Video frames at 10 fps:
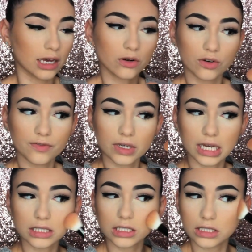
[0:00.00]
I don't know if you
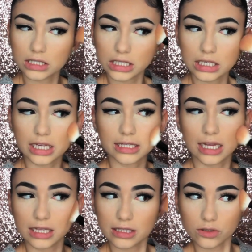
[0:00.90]
guys can see like
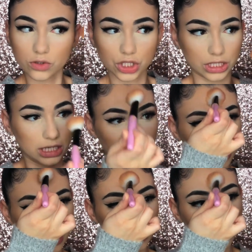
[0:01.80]
that little
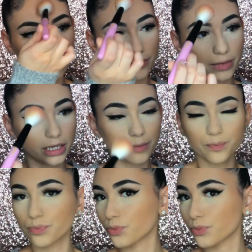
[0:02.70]
sheen that it gave me.